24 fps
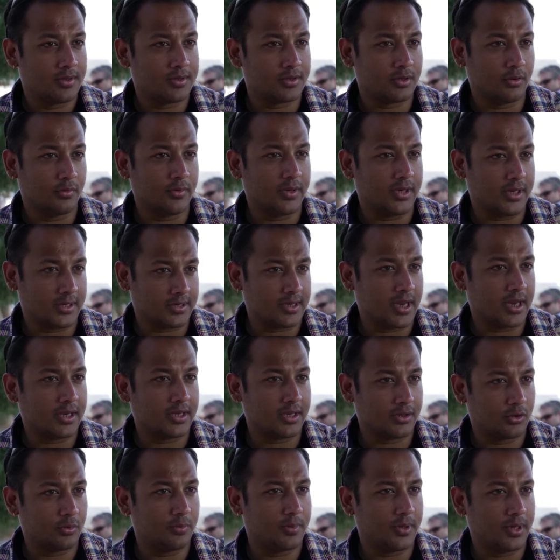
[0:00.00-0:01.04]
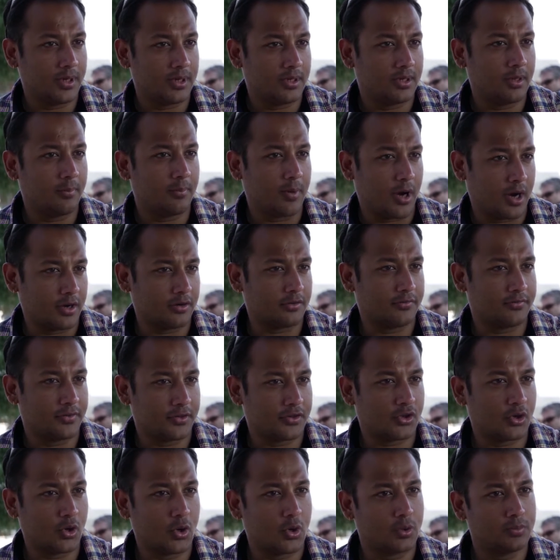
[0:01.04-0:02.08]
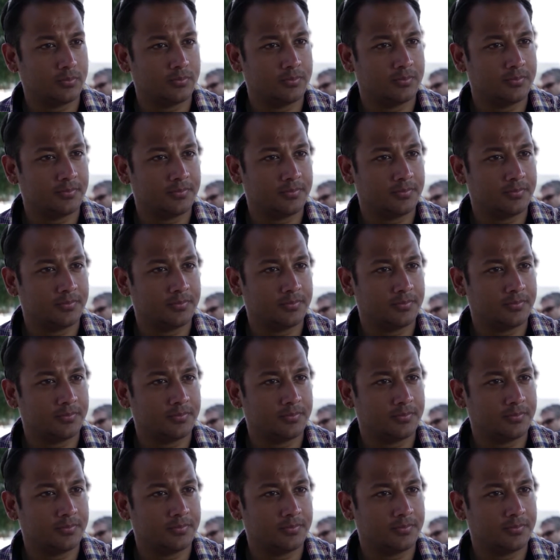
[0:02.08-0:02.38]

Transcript: So we decided to be the part of the show.